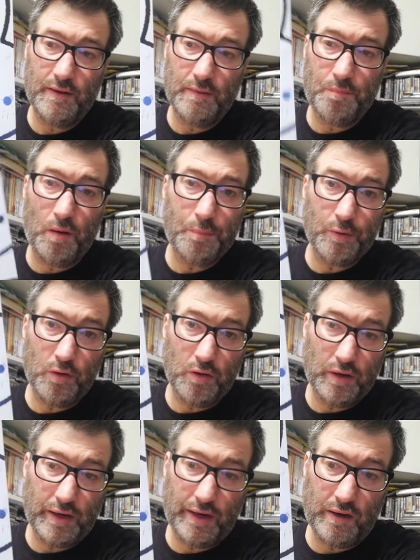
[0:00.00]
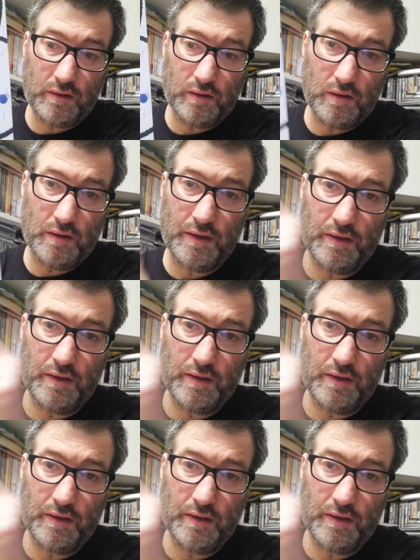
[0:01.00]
a popular character.